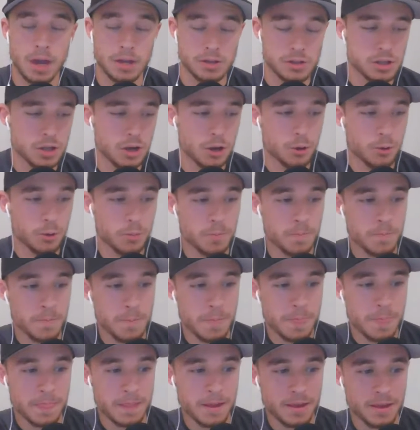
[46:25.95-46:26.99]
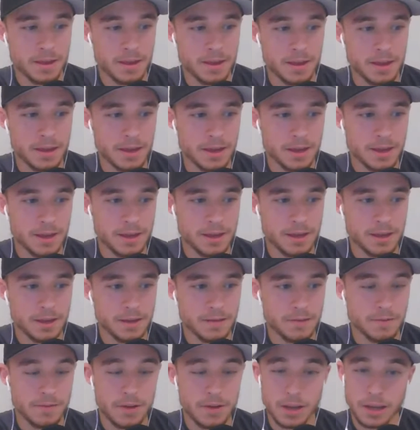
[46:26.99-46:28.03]
And so,
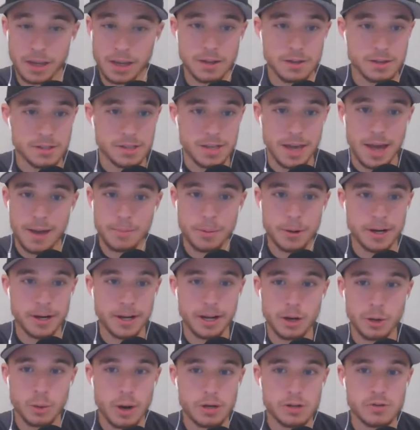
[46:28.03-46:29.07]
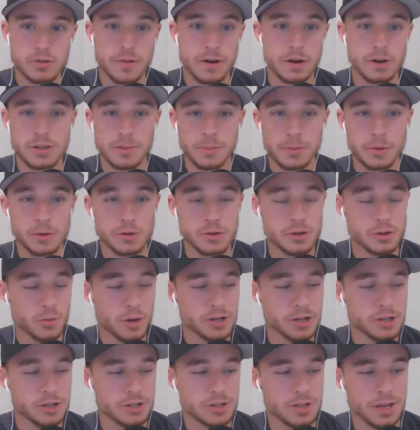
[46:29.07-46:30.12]
again, Tom Brady, Aaron Rodgers, very similar
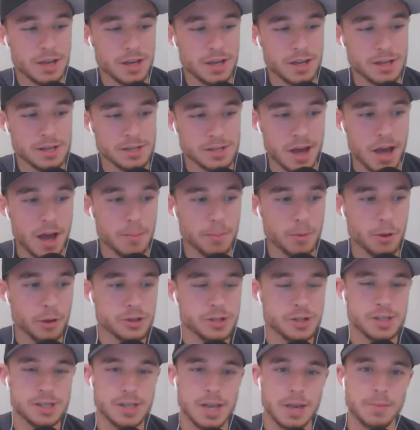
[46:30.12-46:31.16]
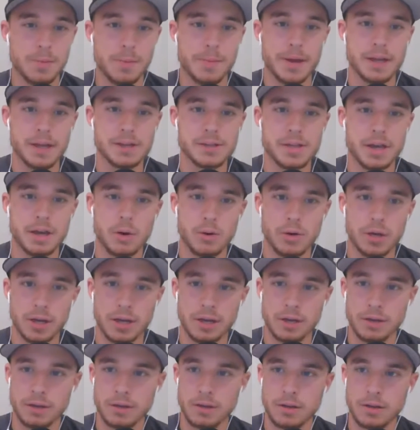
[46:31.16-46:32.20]
situations. Tom looks at Tampa Bay. He's like,
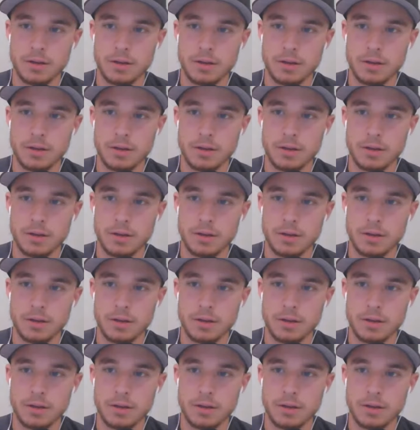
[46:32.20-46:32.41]
okay.